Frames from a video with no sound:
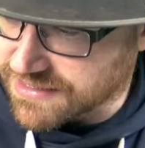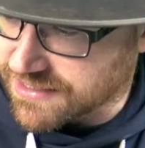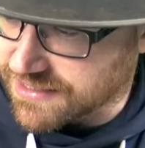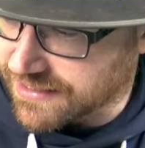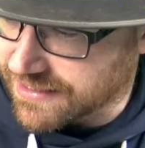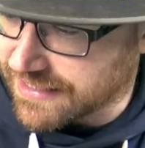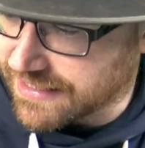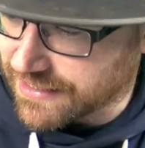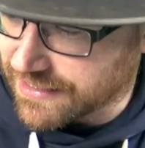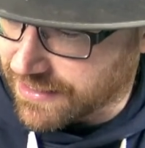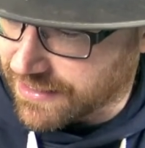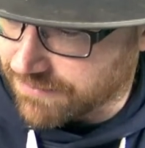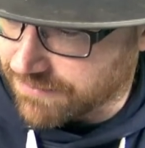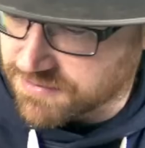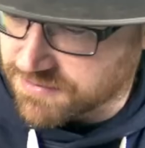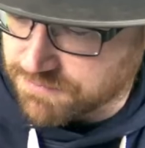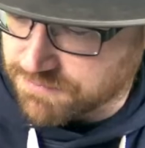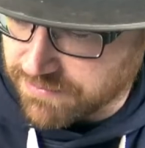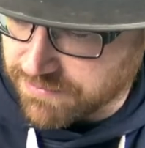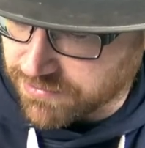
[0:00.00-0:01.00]
It's like
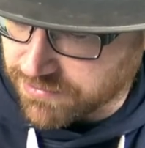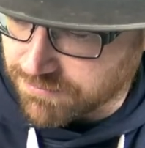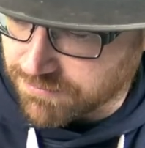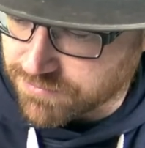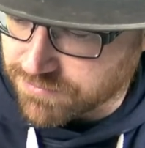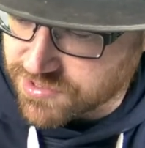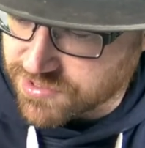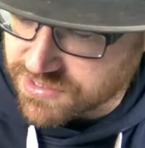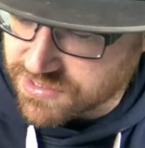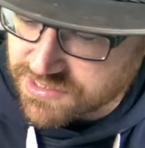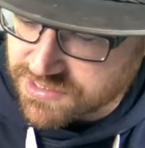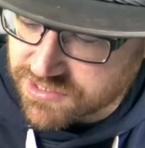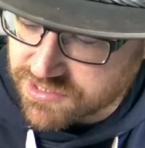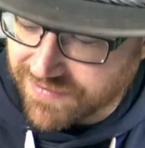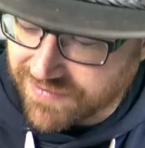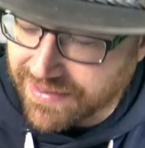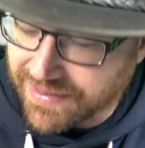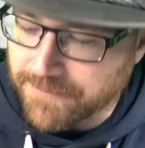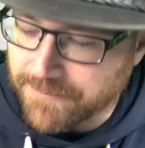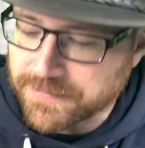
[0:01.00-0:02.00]
kidnapped people on buses and
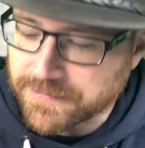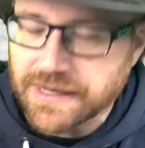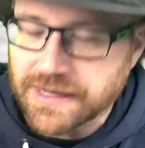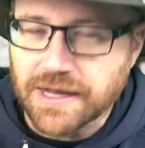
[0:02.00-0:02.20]
stuff like that.